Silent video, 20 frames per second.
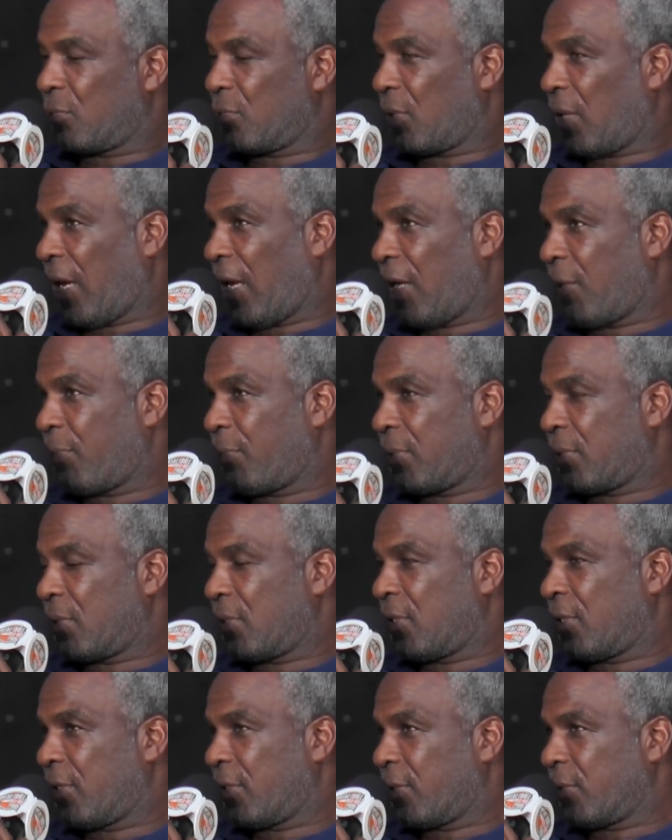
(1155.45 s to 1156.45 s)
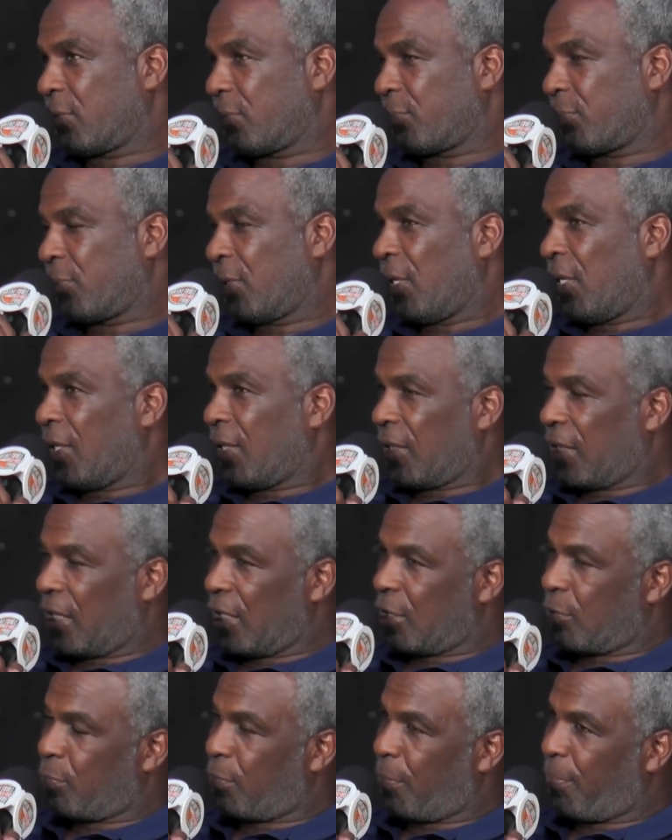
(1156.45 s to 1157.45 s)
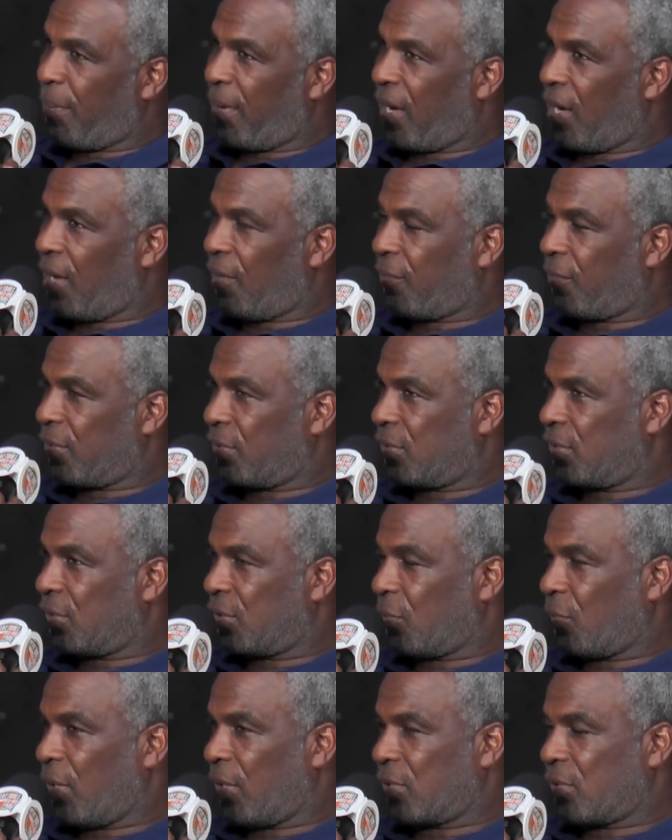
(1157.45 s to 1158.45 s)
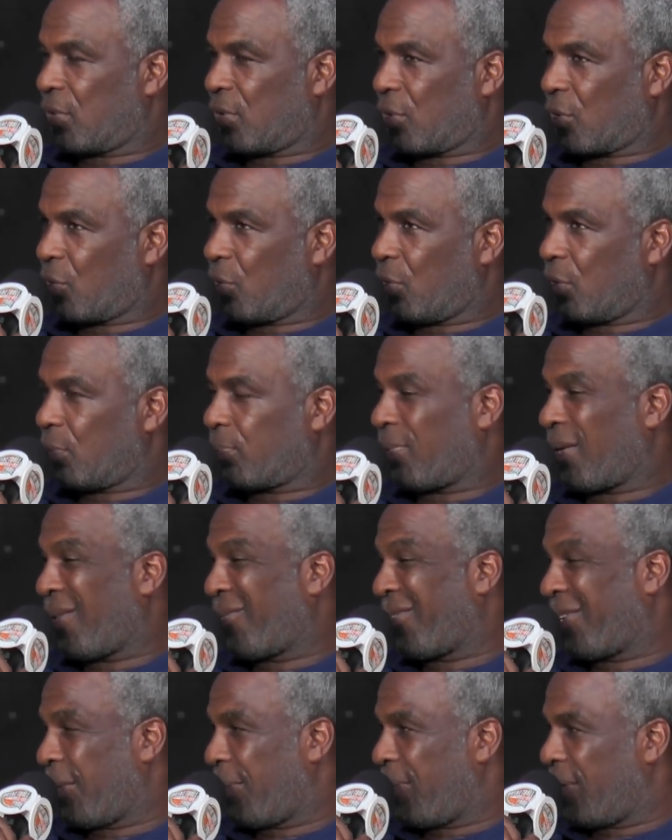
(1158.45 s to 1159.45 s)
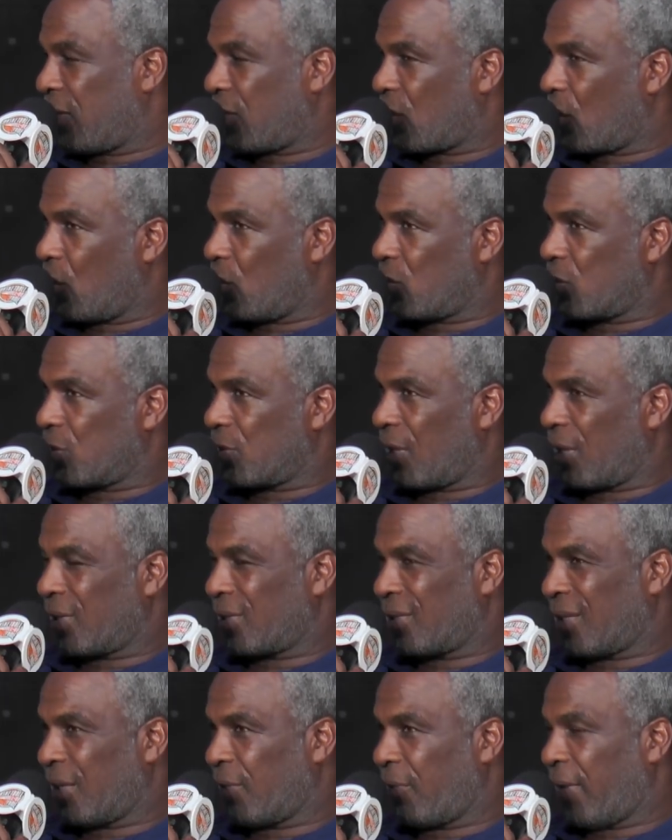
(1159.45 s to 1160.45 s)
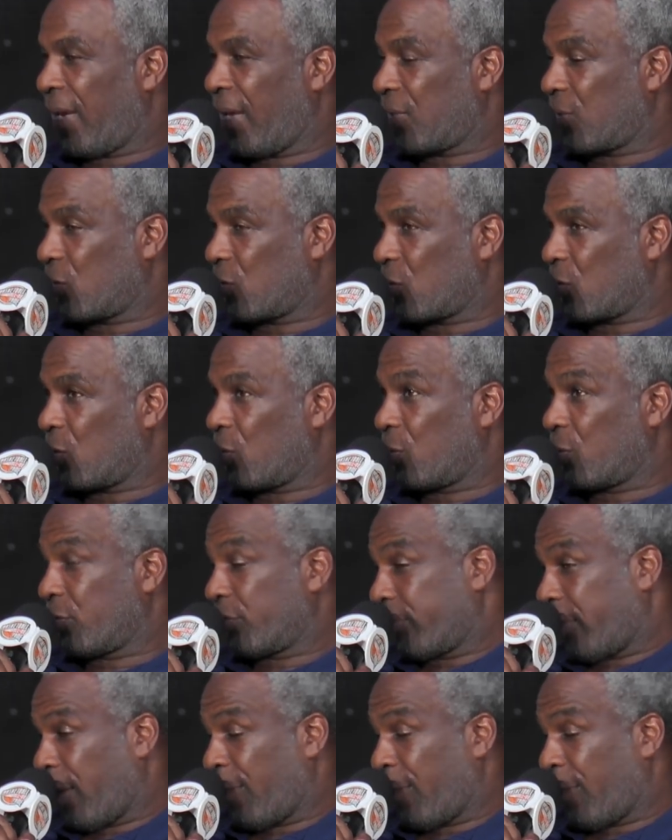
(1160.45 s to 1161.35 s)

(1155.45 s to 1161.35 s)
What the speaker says: gets prepared for a situation on the court, probably one of the best coaches I've seen with X's O.